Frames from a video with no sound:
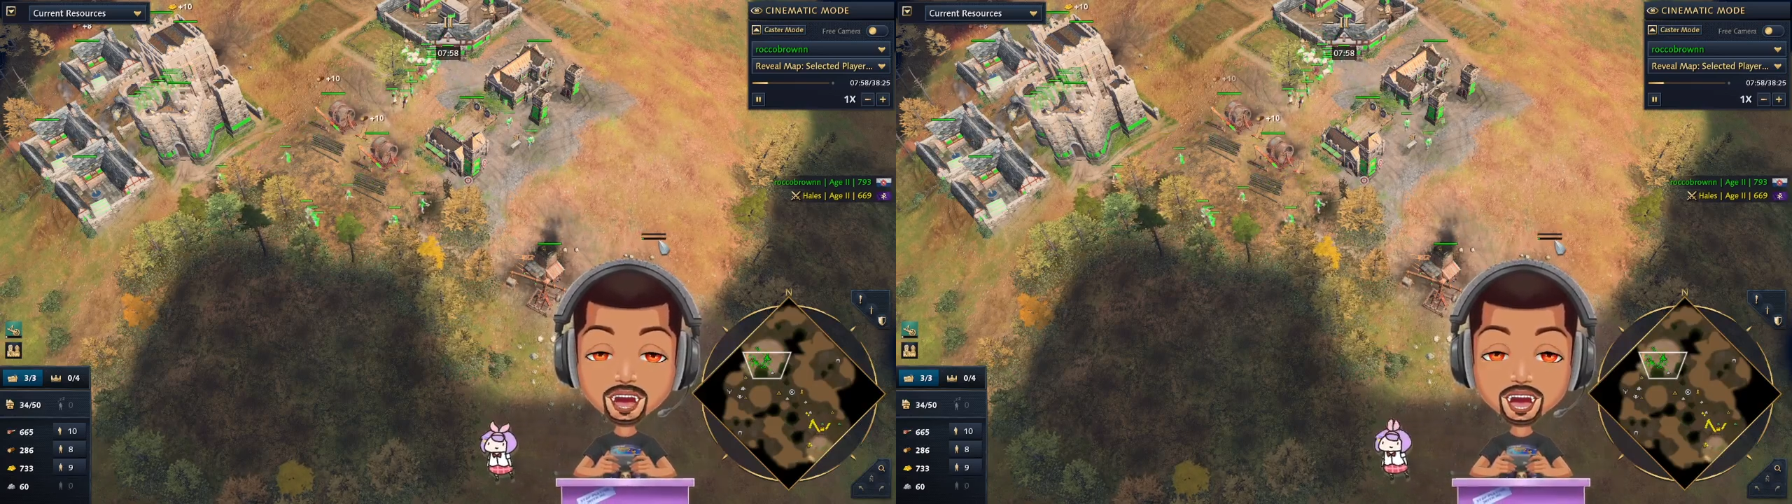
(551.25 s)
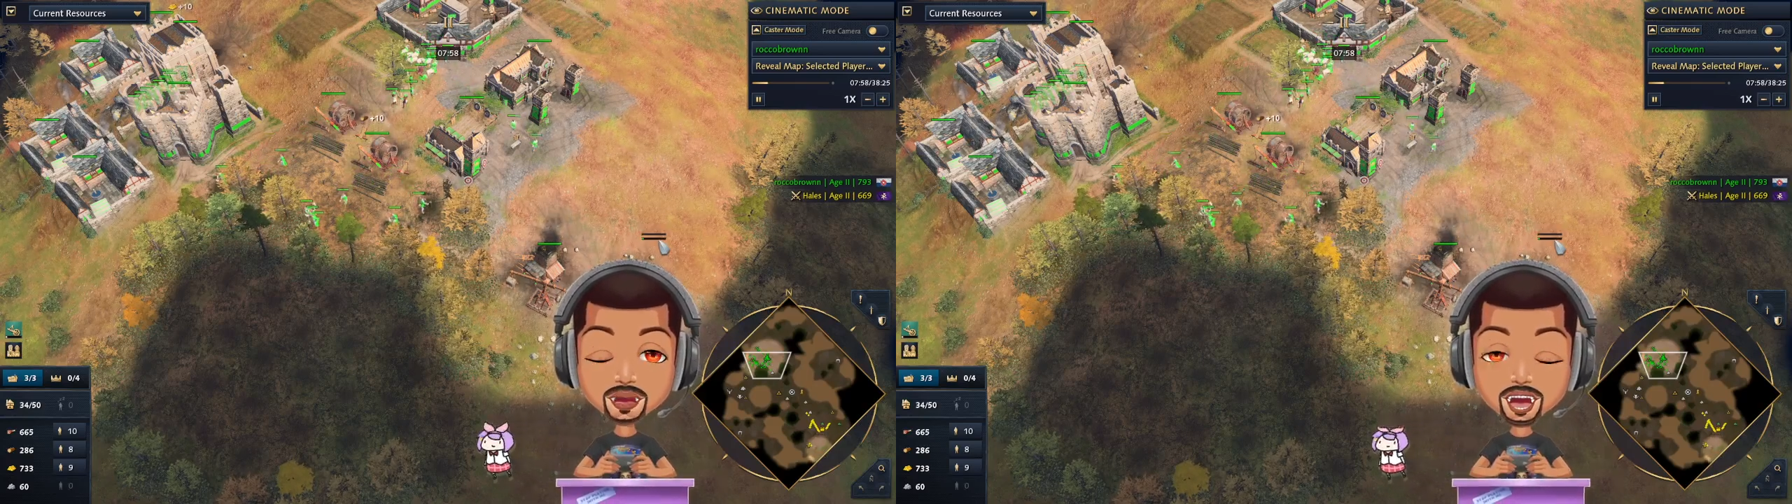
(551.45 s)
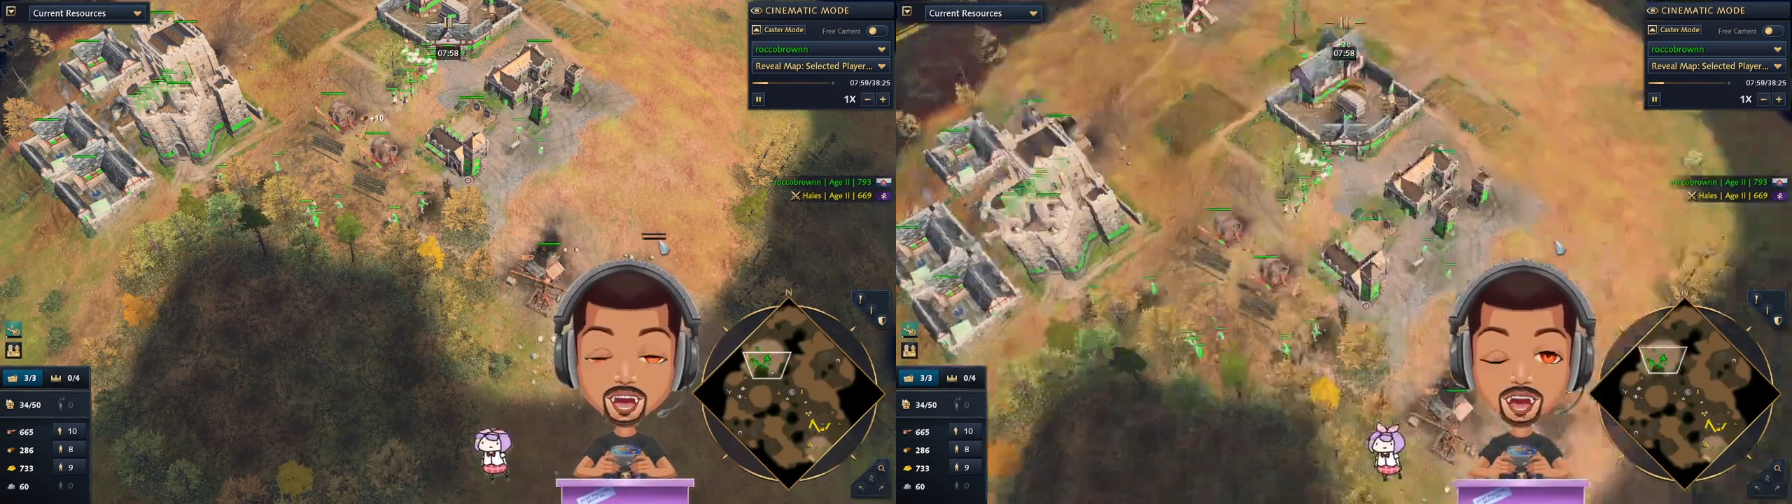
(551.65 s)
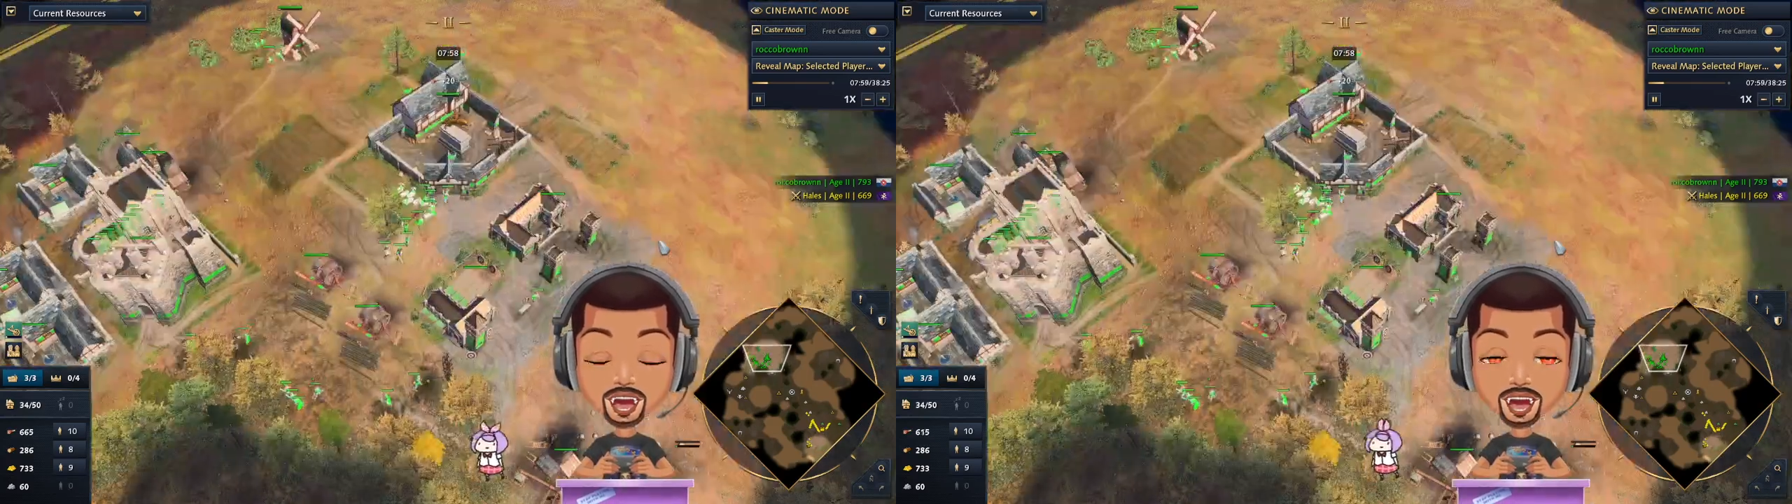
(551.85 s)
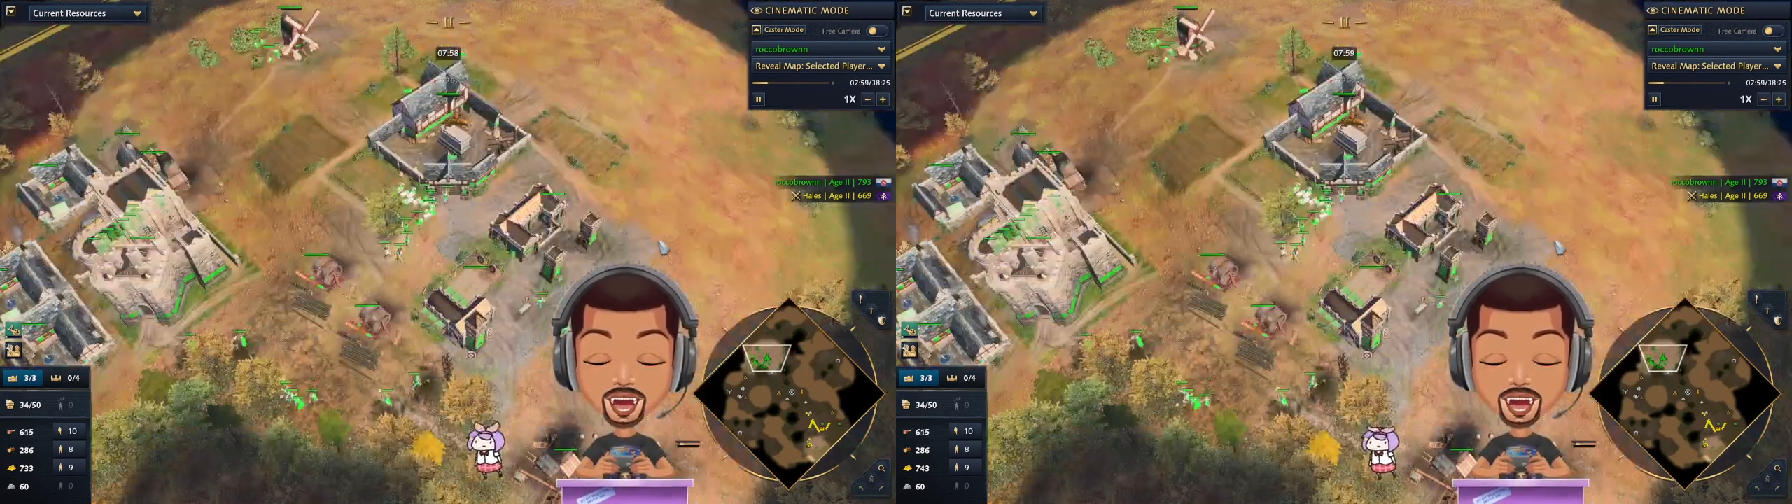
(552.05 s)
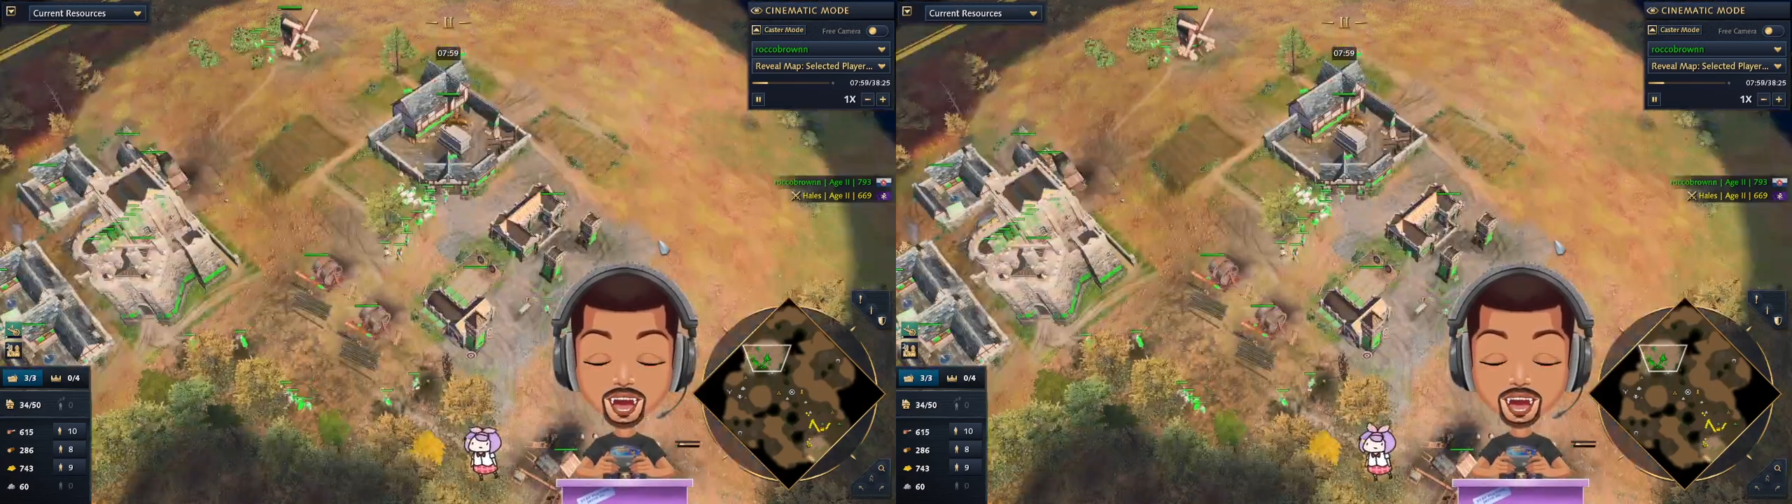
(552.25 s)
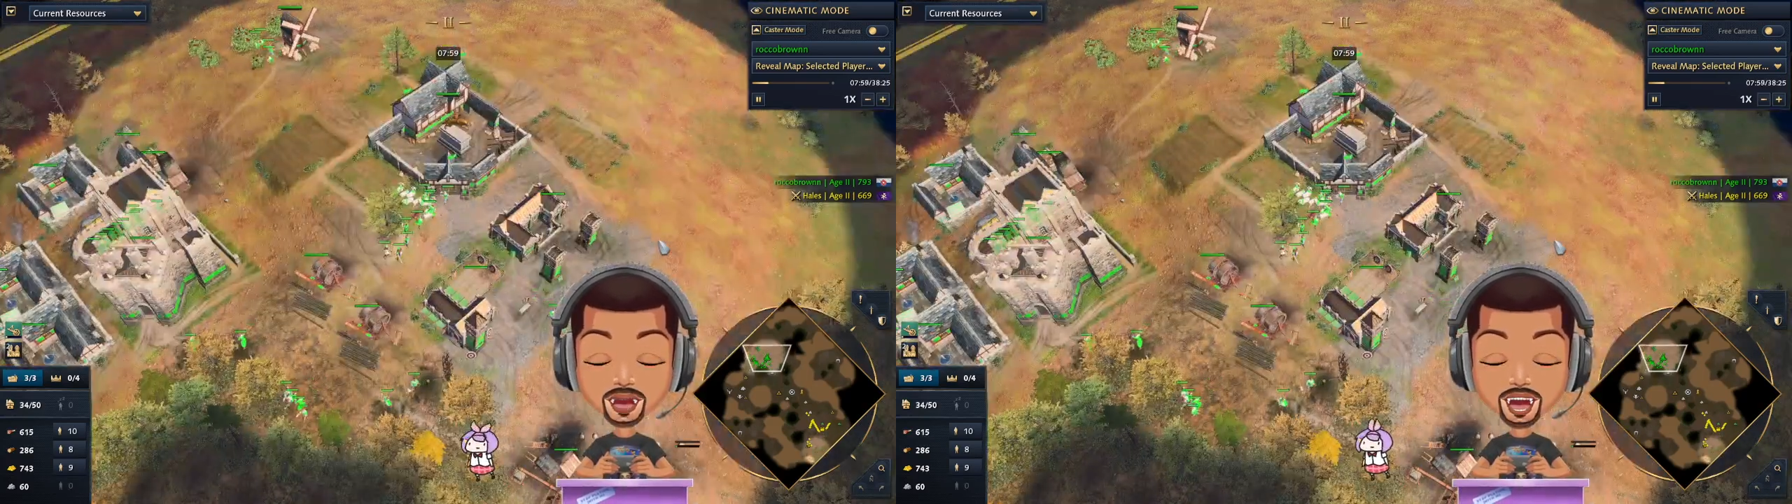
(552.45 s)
doing that and consistently